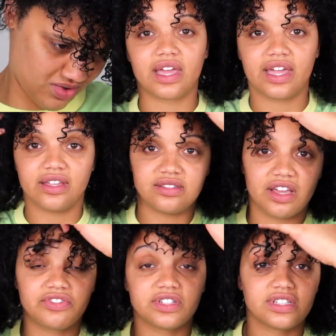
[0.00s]
I
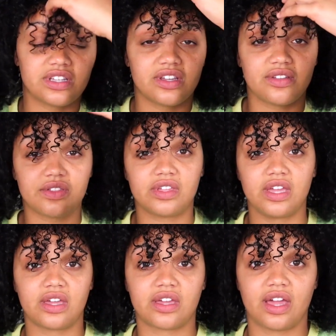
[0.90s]
definitely
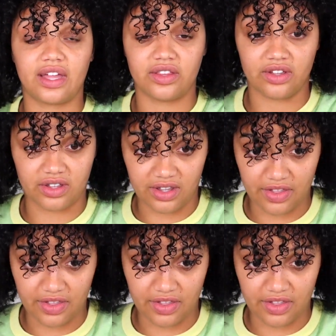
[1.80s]
think I look